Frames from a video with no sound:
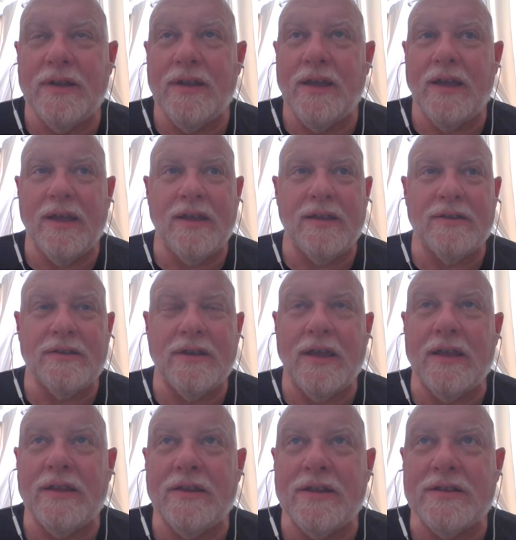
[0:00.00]
and,
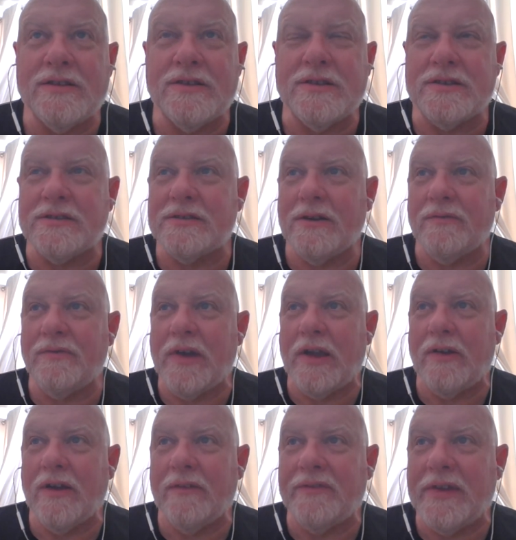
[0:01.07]
and then just start
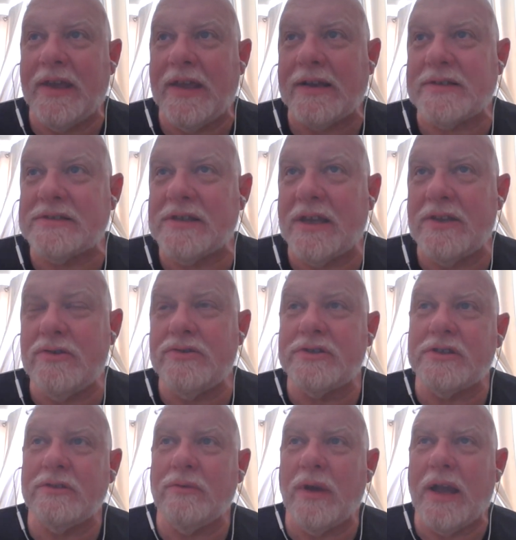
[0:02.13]
firing off texts. I used
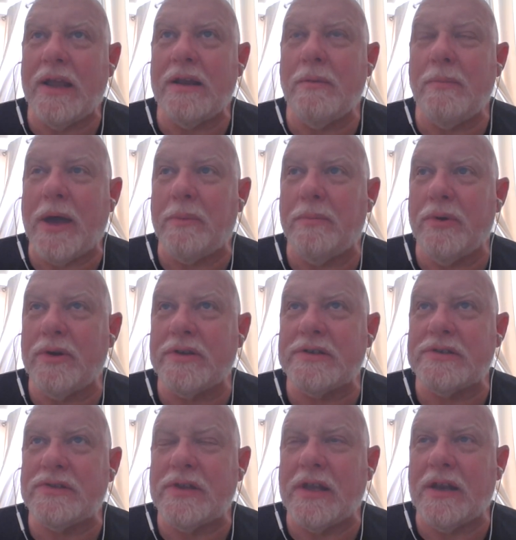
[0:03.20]
to write about
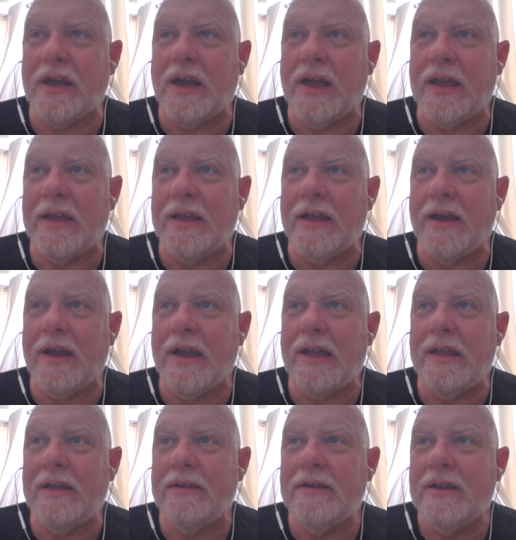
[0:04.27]
books that I
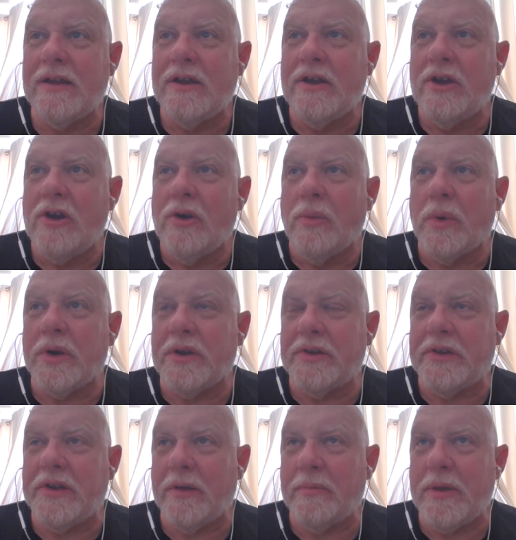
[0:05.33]
I wanted
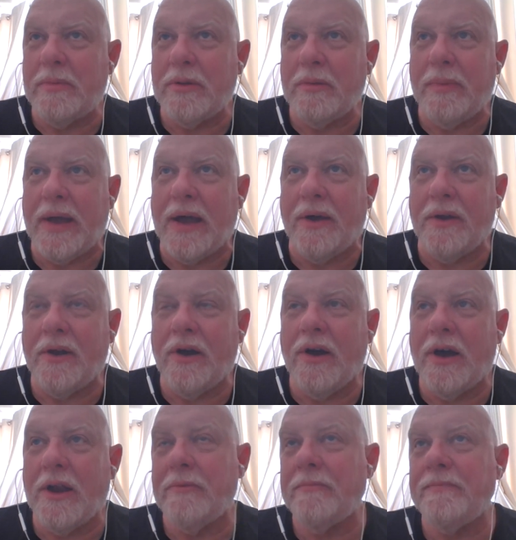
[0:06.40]
to tell people about
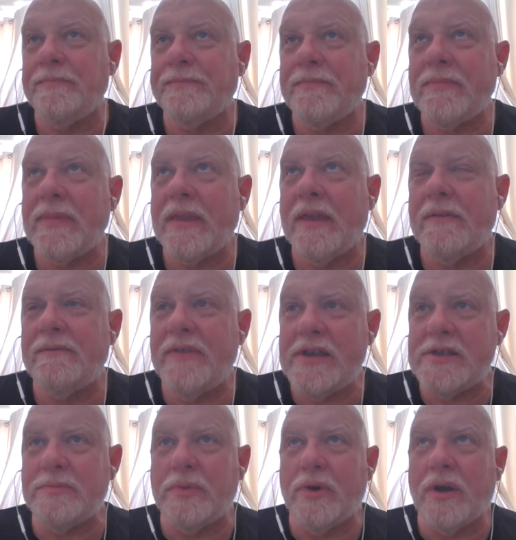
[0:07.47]
on
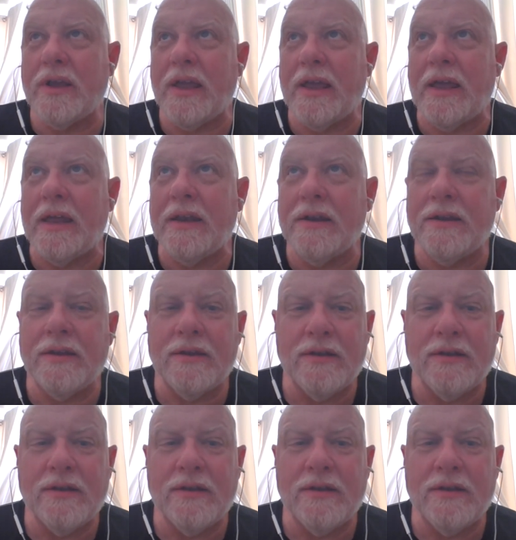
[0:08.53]
Facebook, and